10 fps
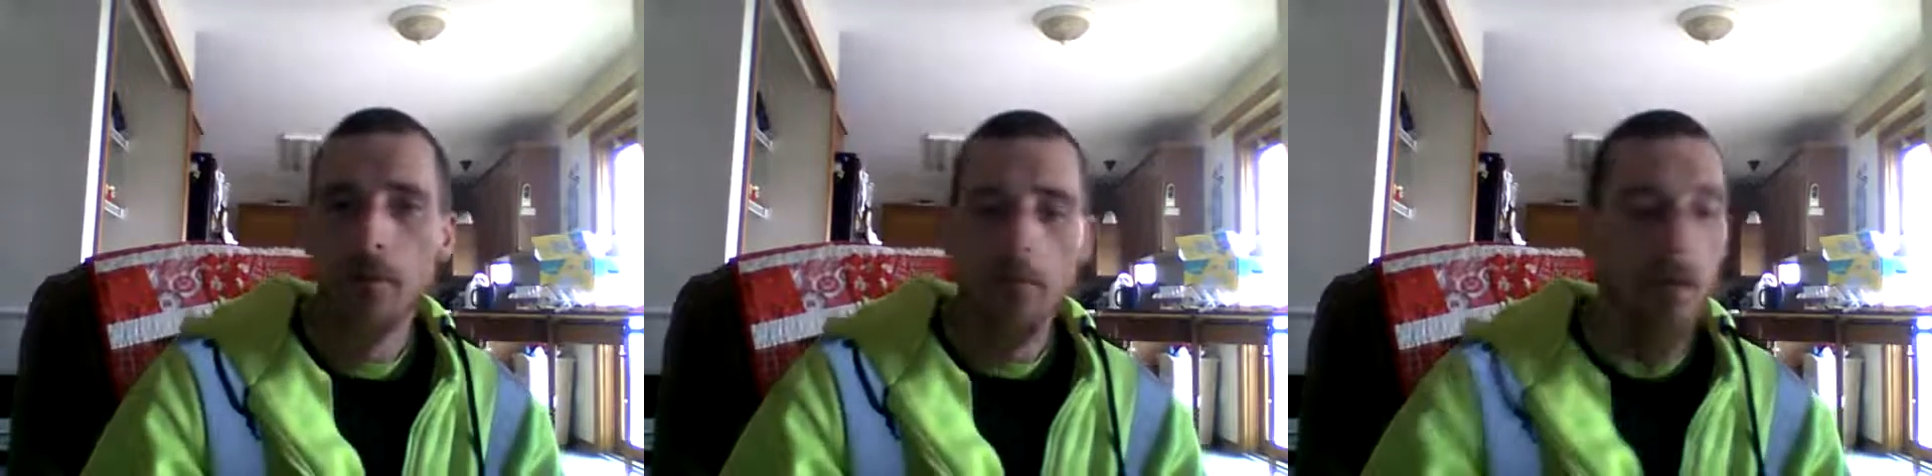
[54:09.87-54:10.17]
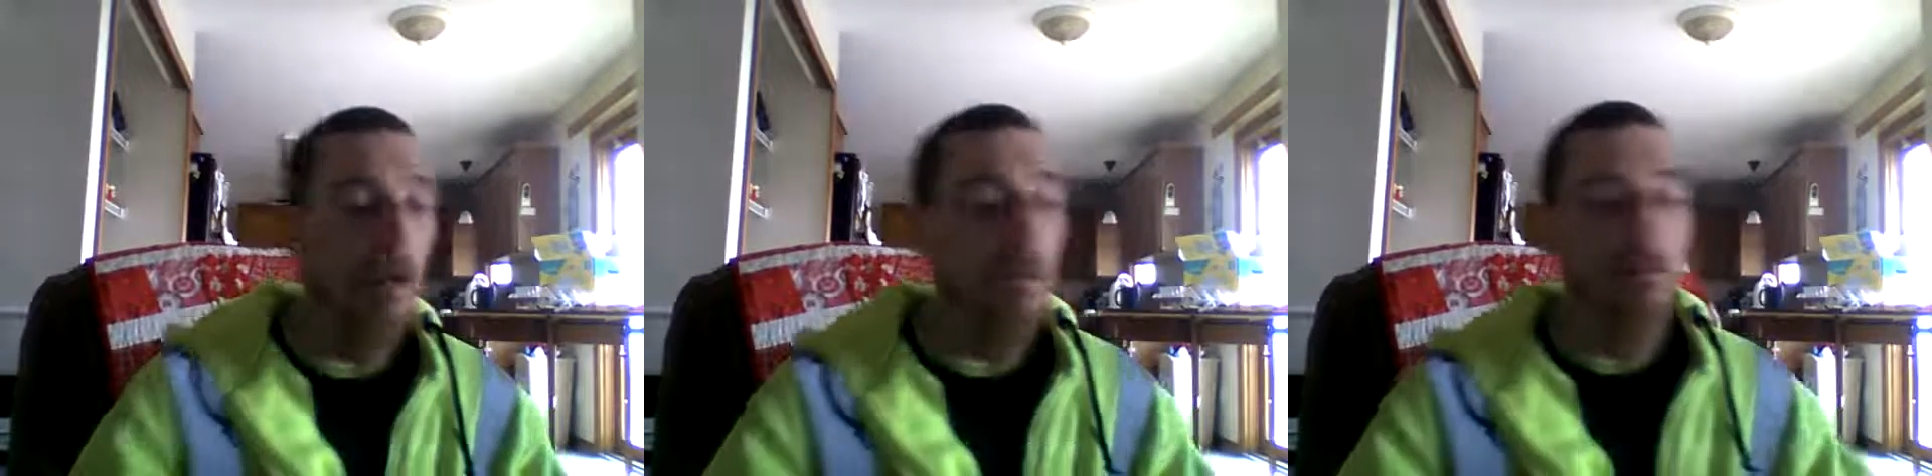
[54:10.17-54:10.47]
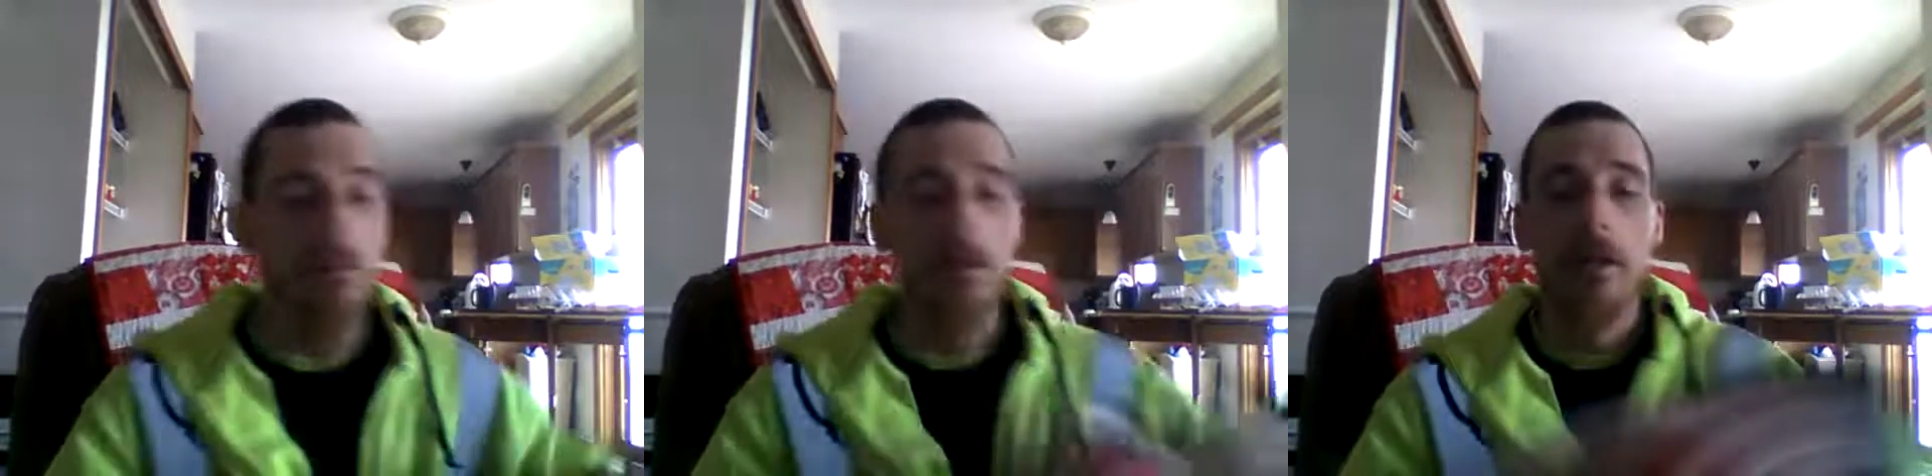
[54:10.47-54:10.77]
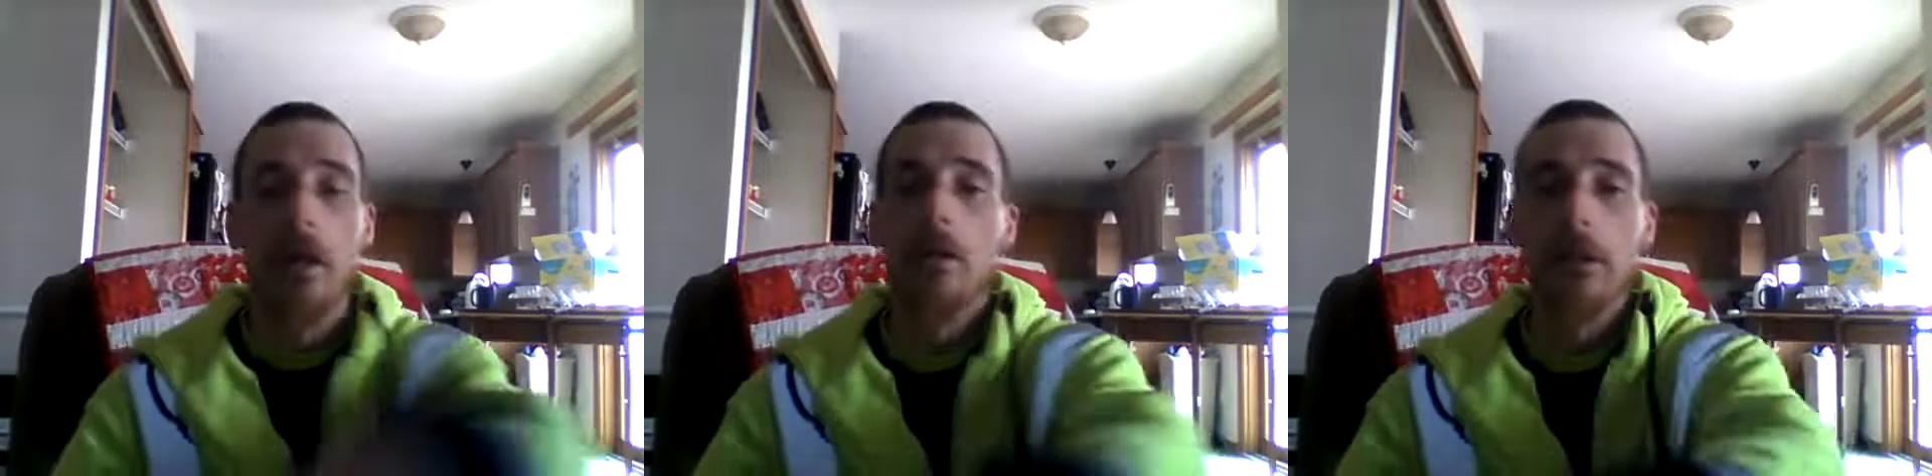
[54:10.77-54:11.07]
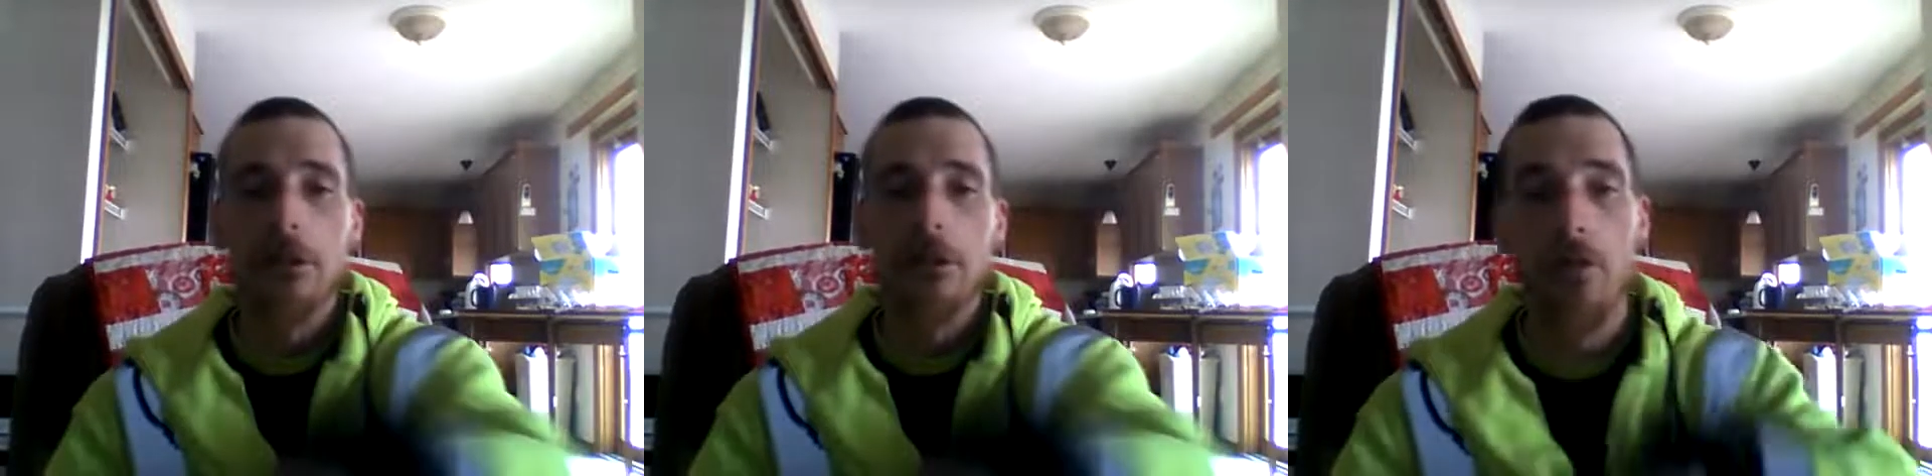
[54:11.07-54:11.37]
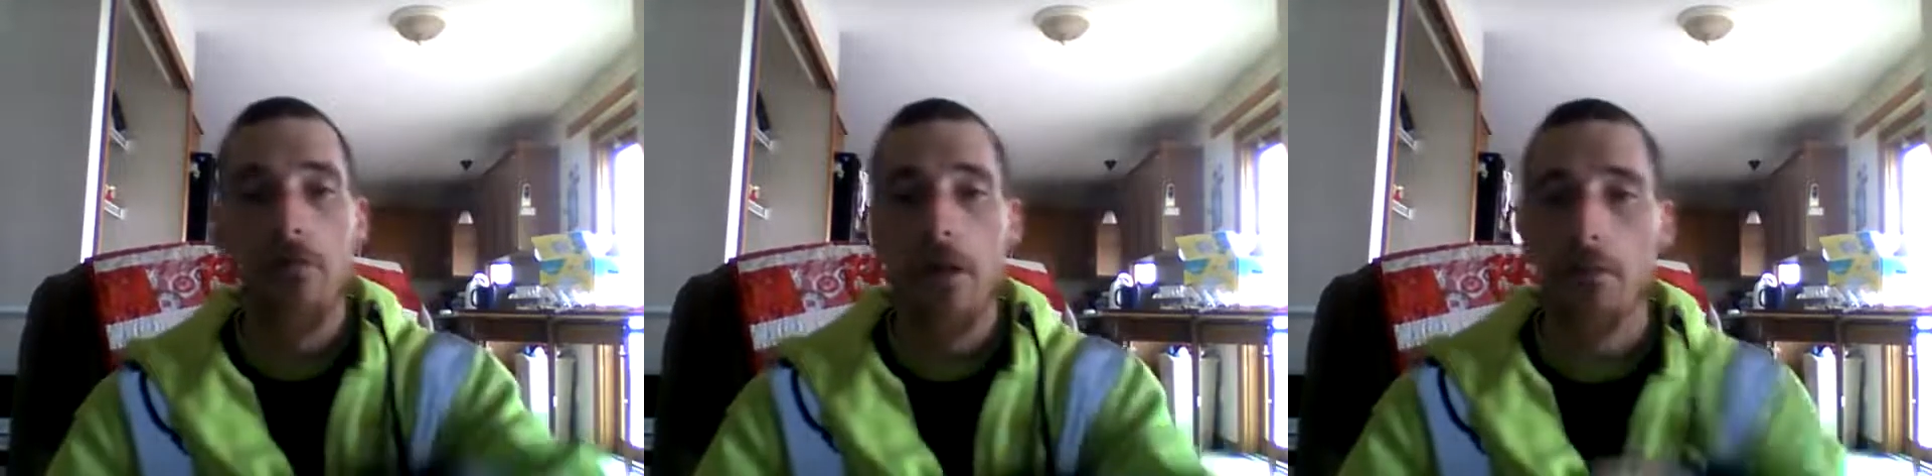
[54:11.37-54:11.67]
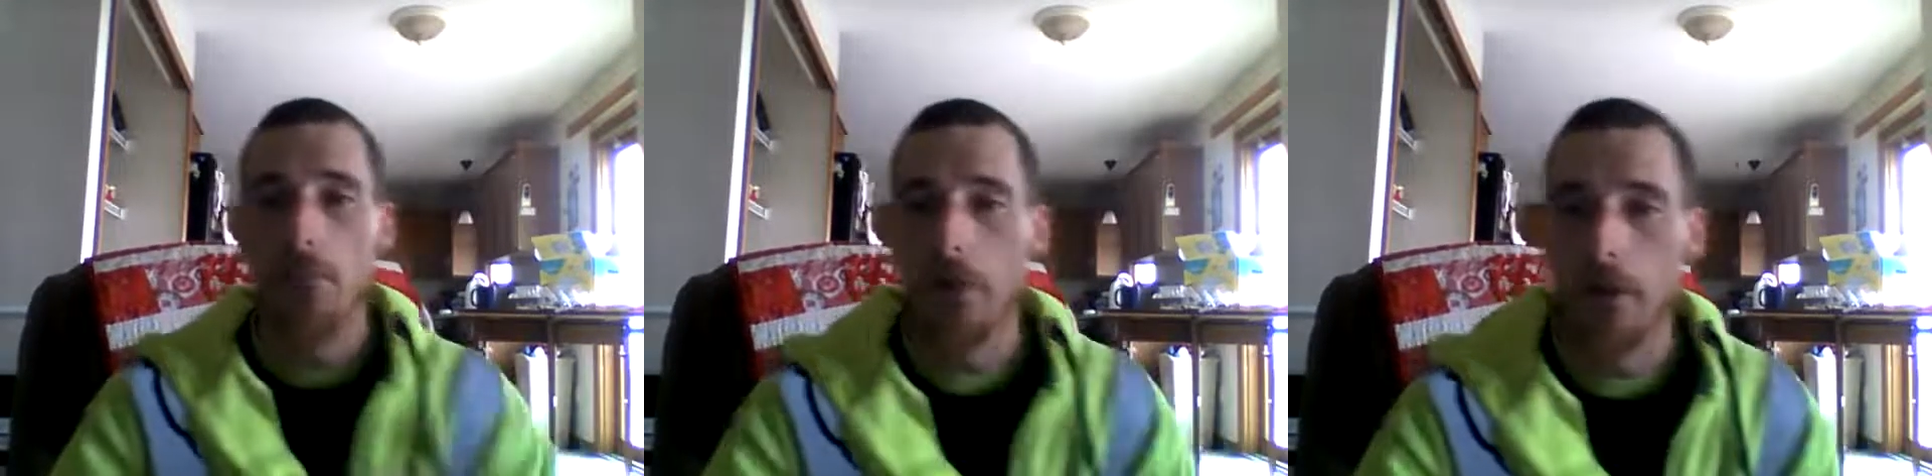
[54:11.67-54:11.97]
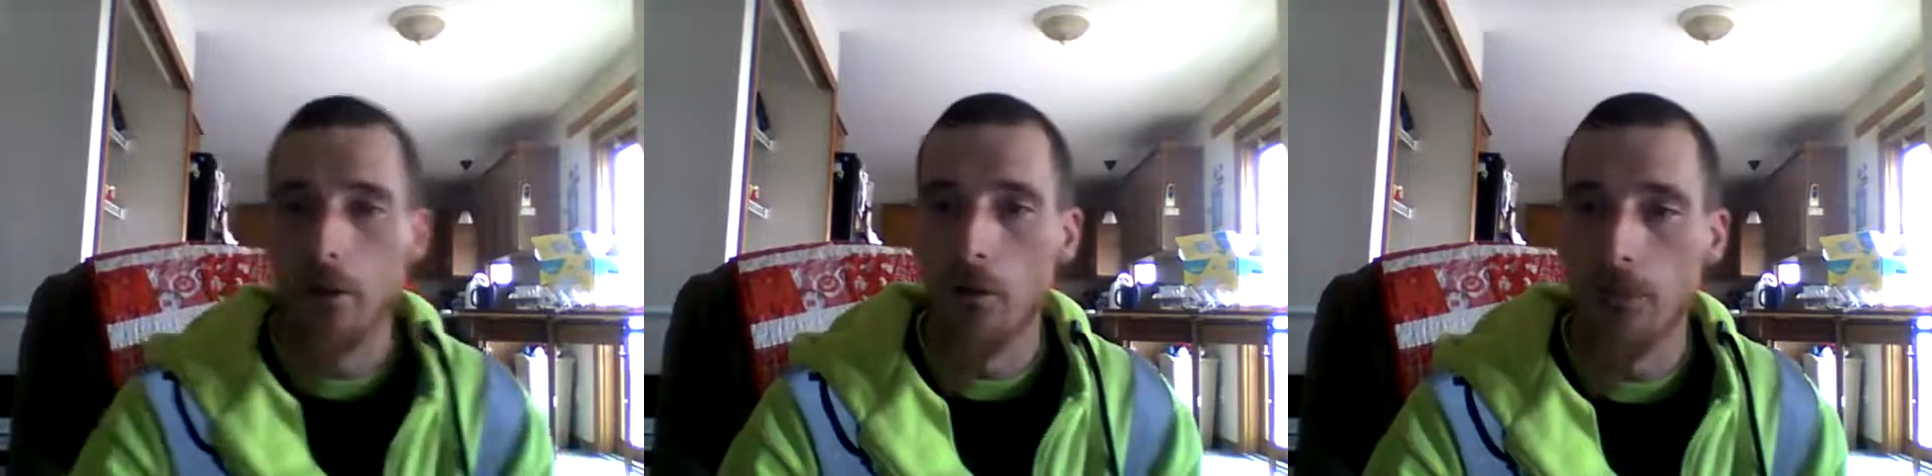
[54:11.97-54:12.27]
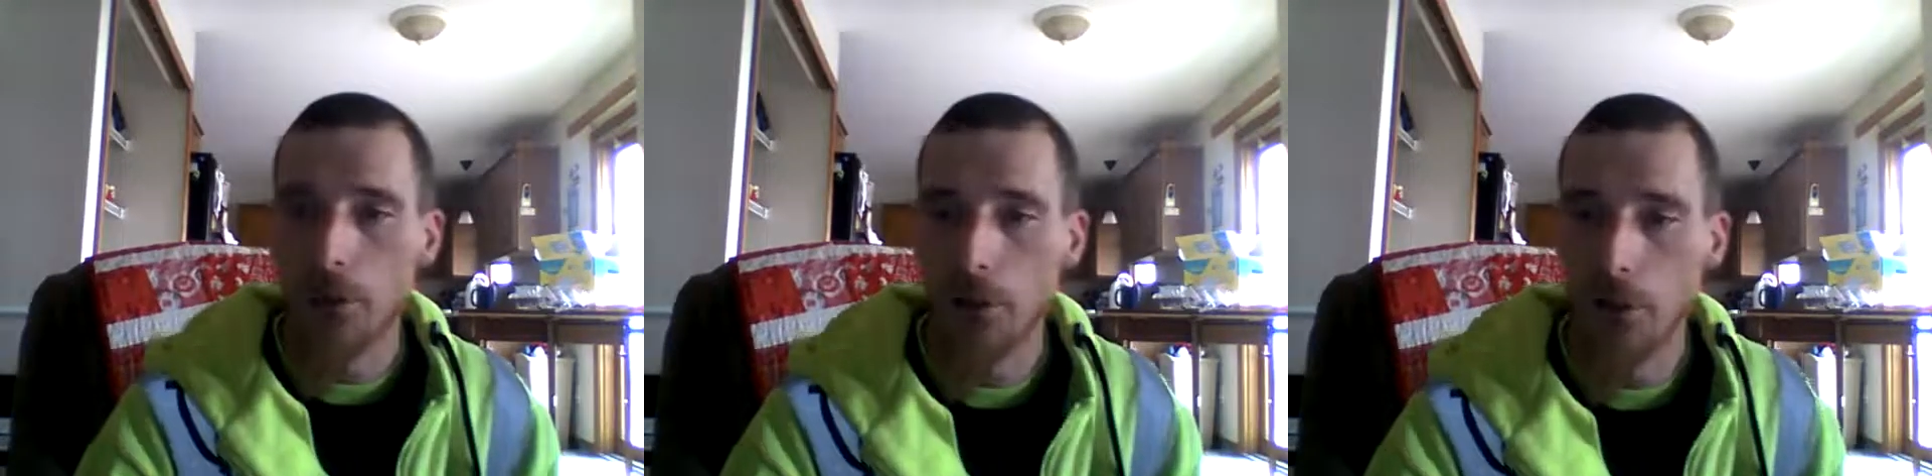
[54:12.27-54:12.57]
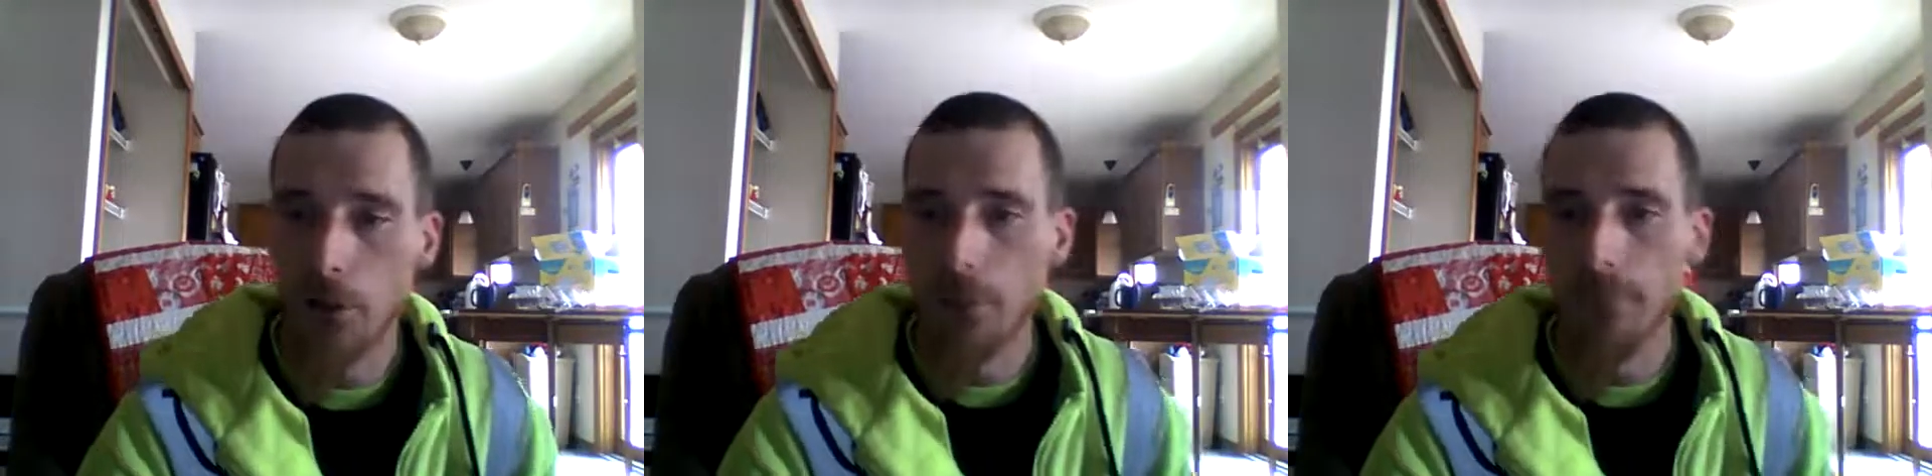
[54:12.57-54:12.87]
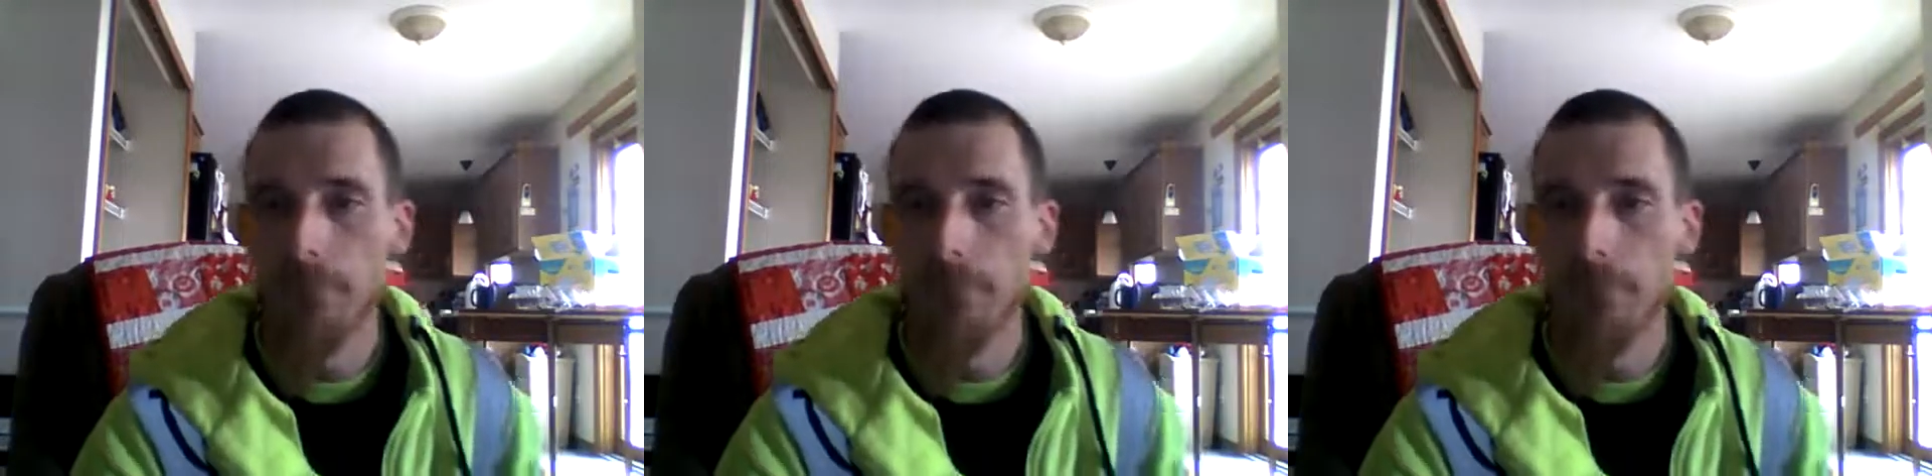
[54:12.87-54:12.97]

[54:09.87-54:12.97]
But CDL Legion on Facebook, I know for sure.